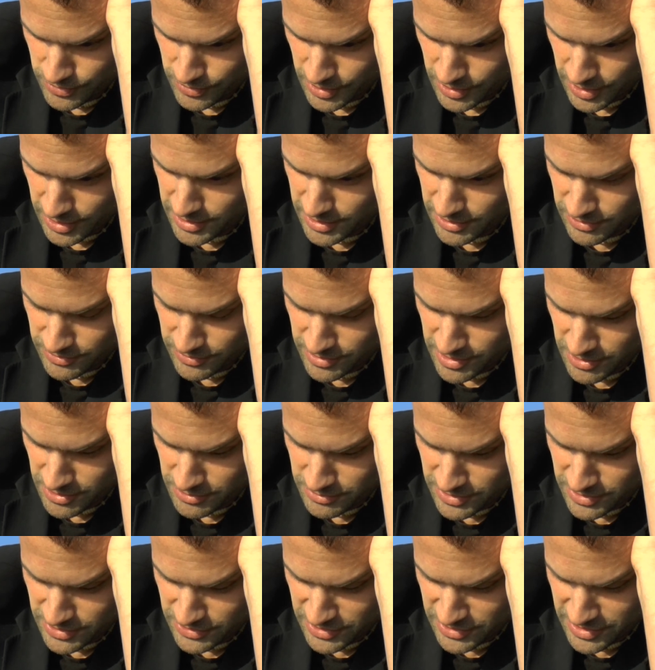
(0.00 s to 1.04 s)
I don't know.
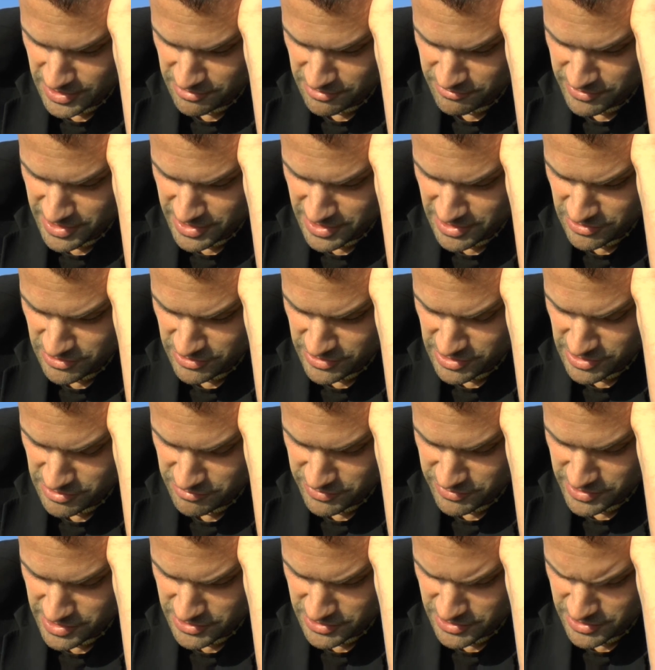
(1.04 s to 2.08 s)
Does he have an inner ear
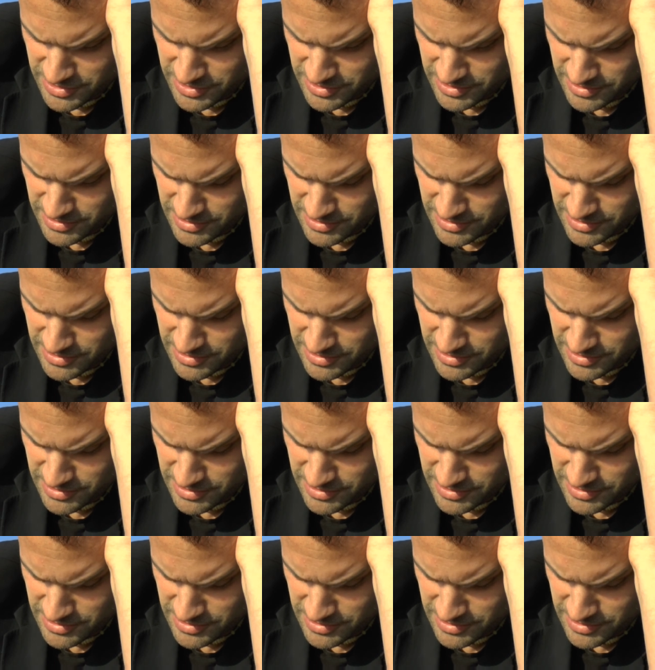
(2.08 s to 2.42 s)
infection?